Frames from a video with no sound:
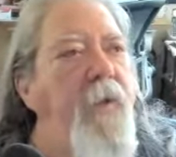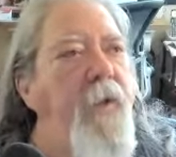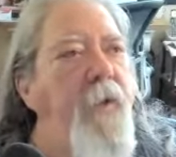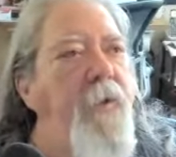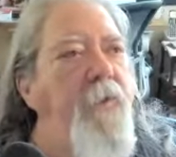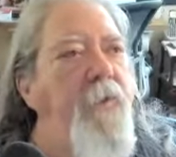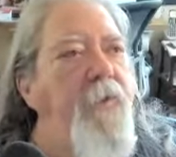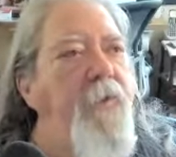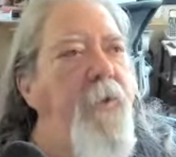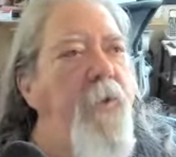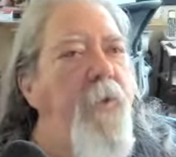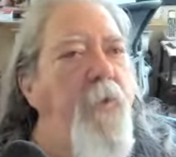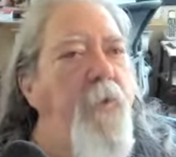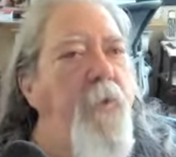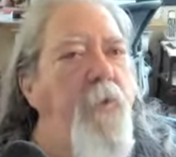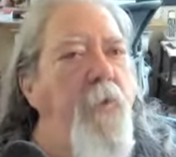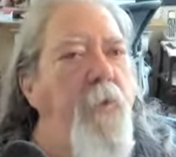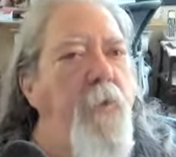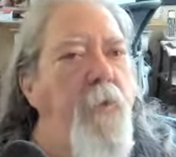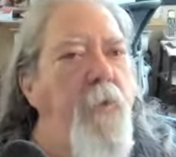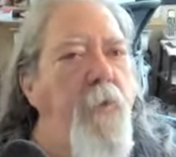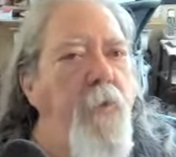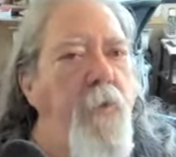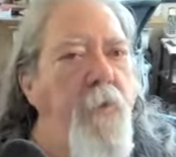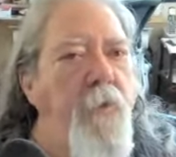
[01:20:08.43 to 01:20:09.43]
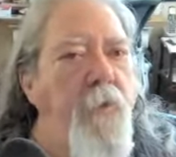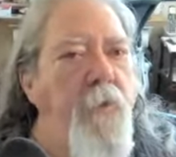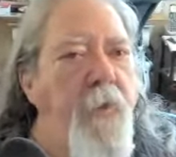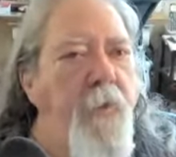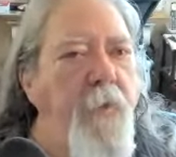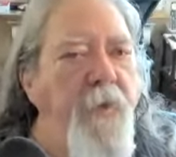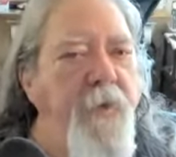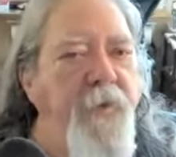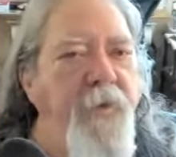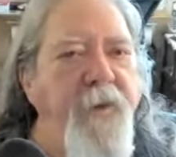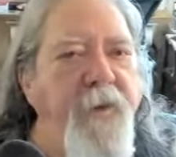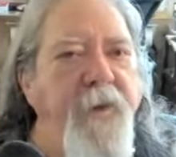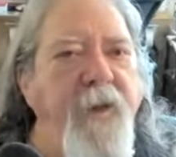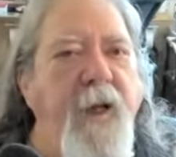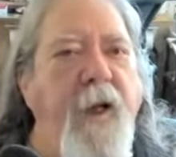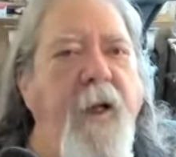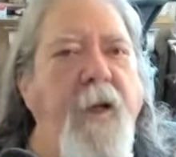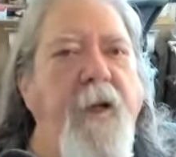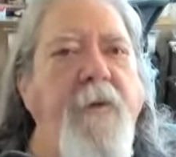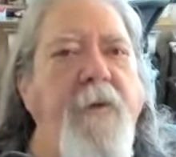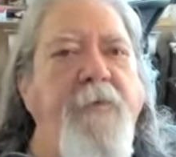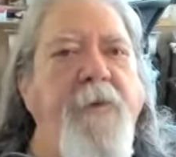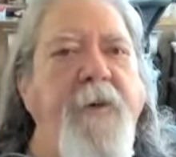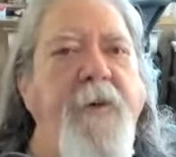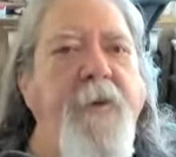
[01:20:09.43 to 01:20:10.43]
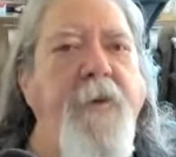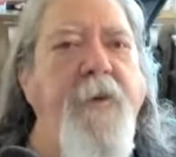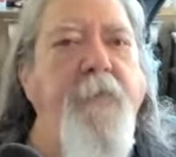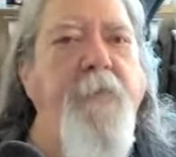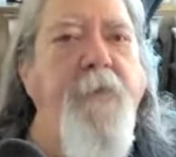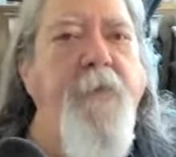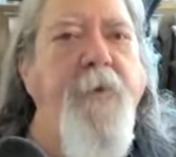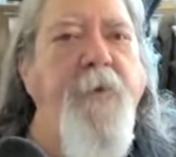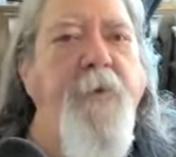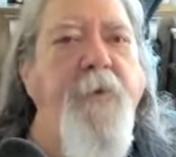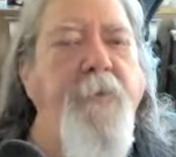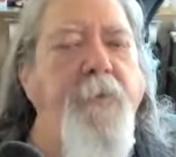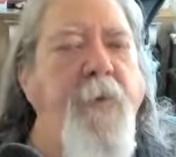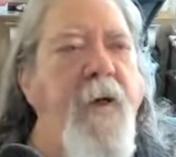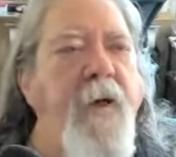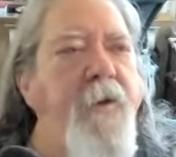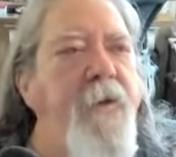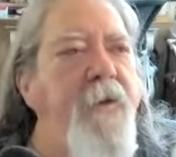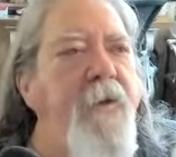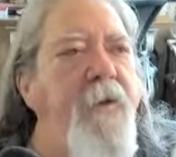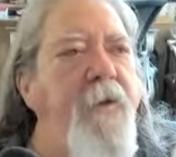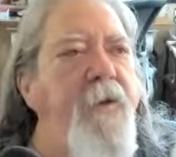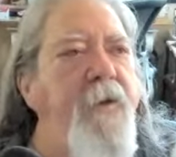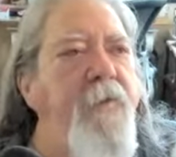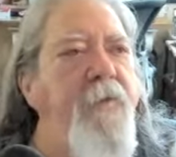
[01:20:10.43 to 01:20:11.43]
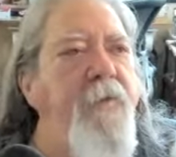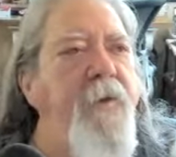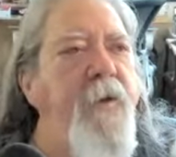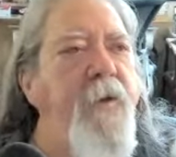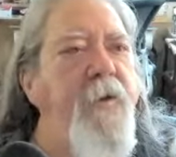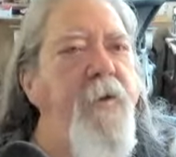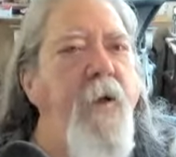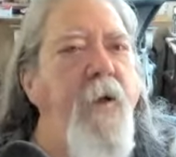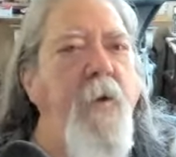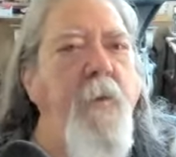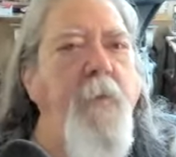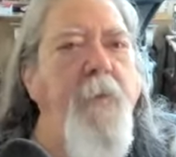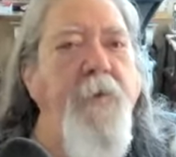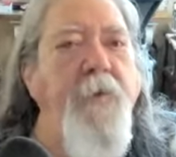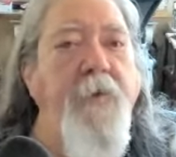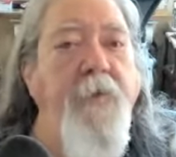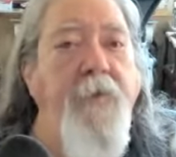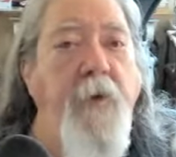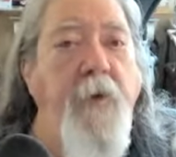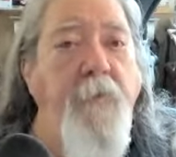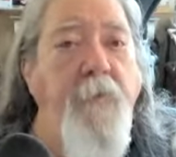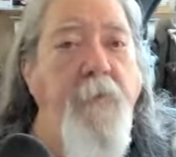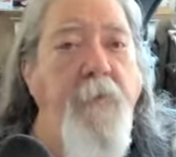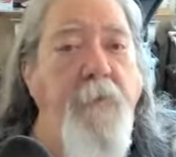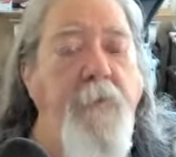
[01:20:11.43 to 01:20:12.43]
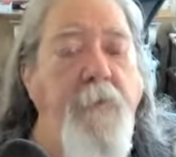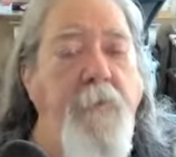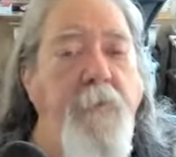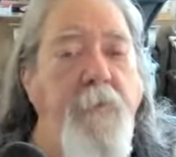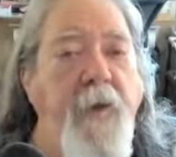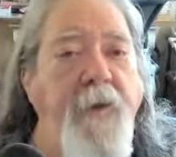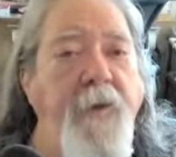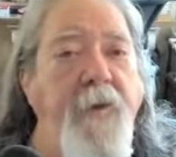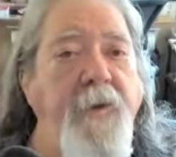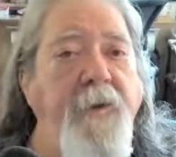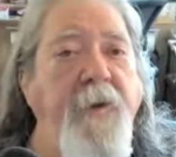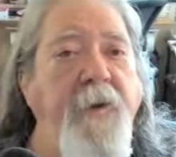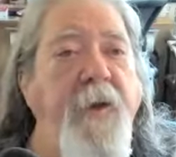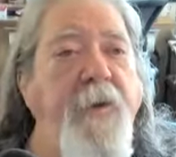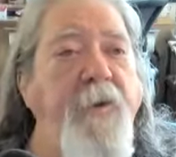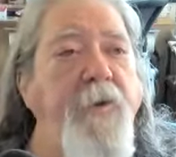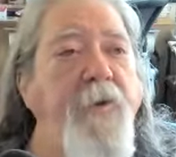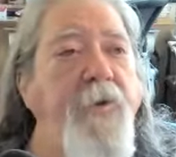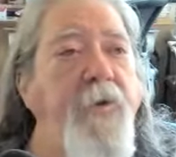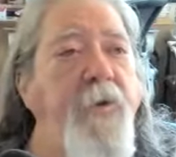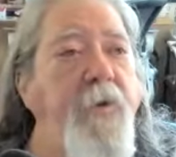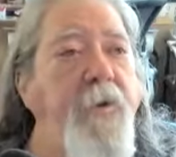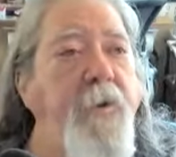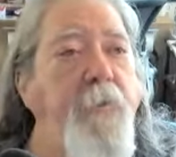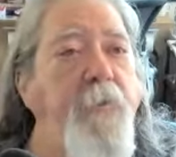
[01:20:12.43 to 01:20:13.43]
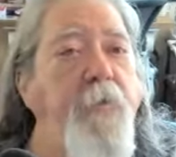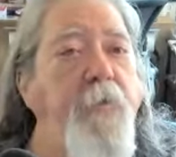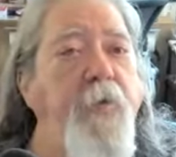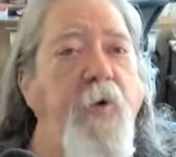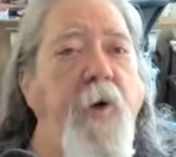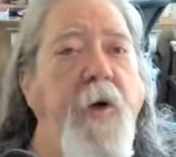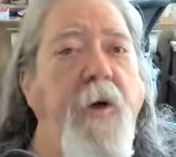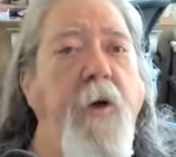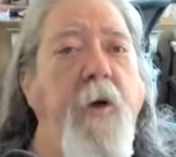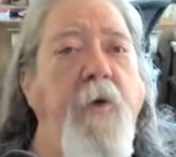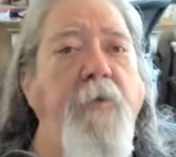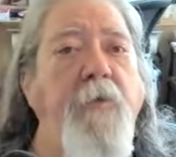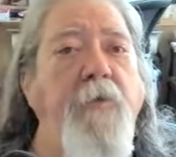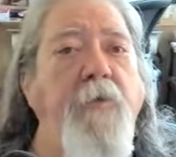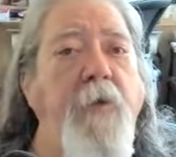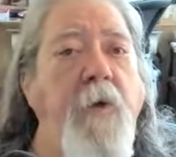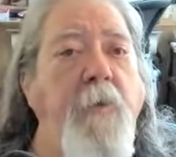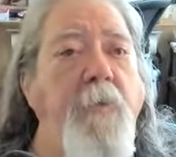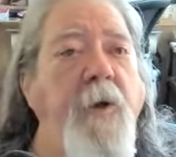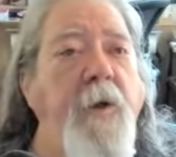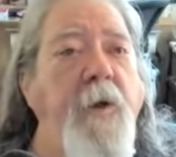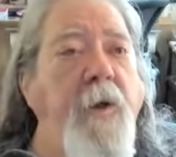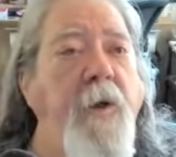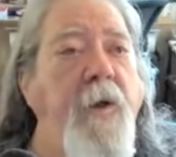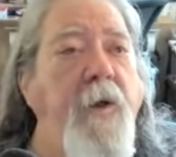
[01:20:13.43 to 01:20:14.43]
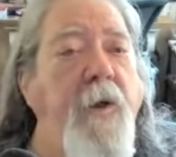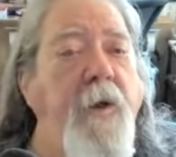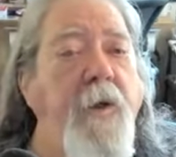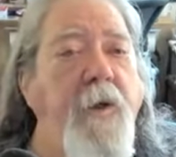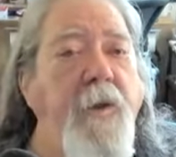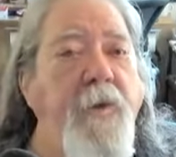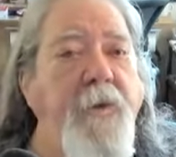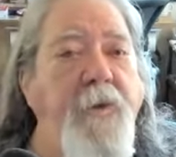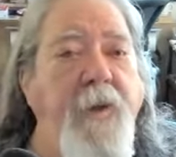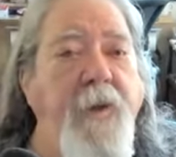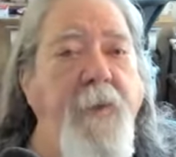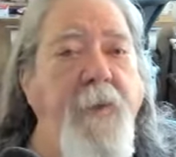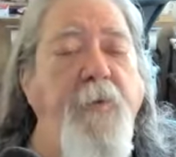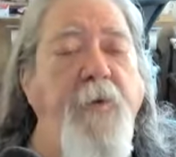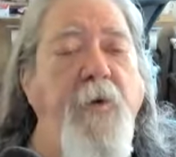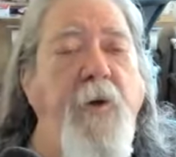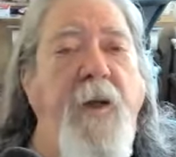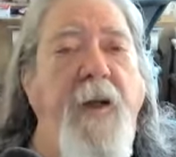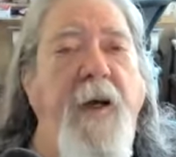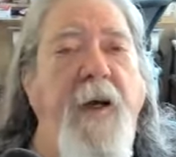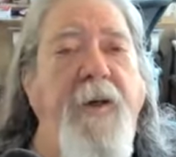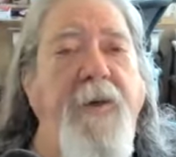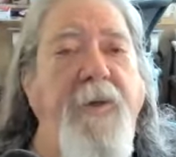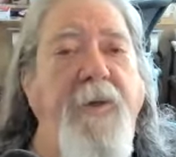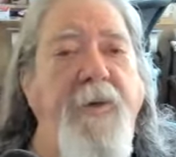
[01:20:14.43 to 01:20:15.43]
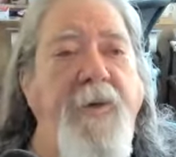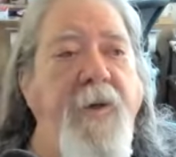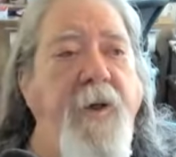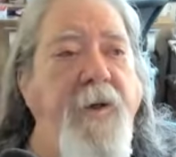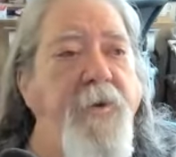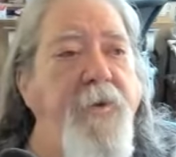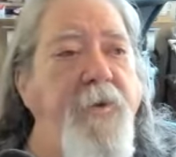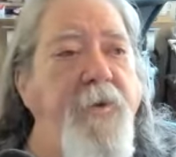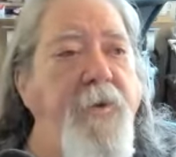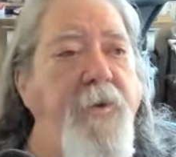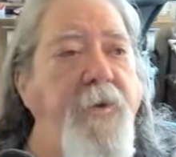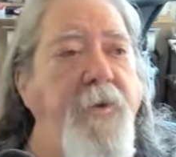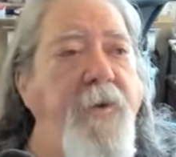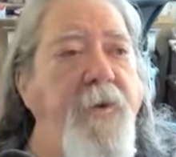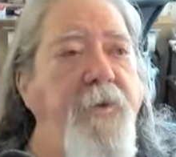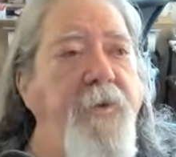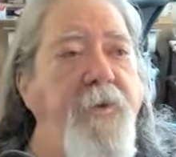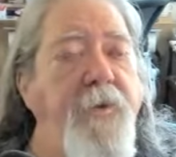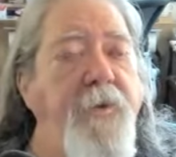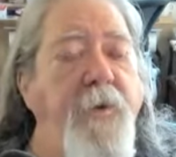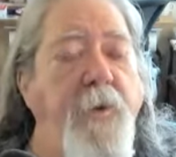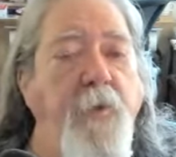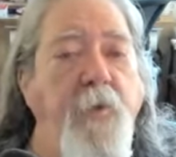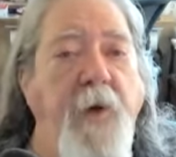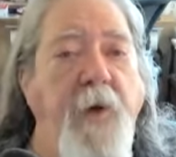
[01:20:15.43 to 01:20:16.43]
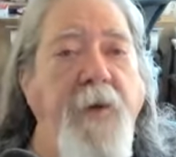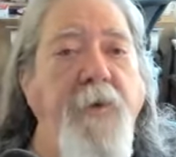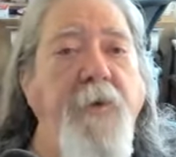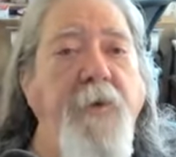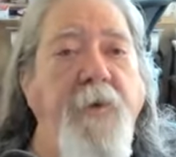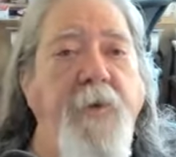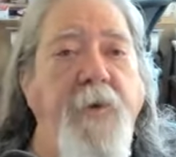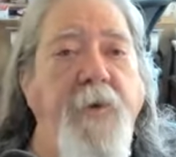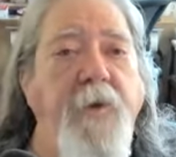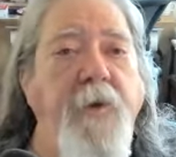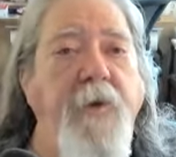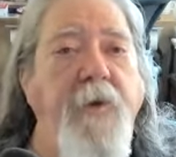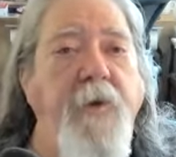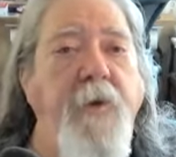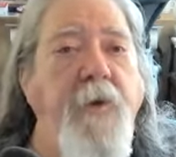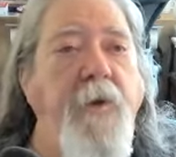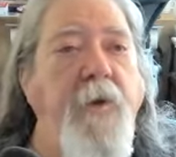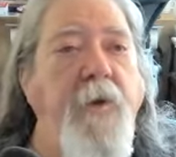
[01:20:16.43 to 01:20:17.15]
And so there is an elevated perspective that comes from meditation and prayer, from deep relaxation and surrender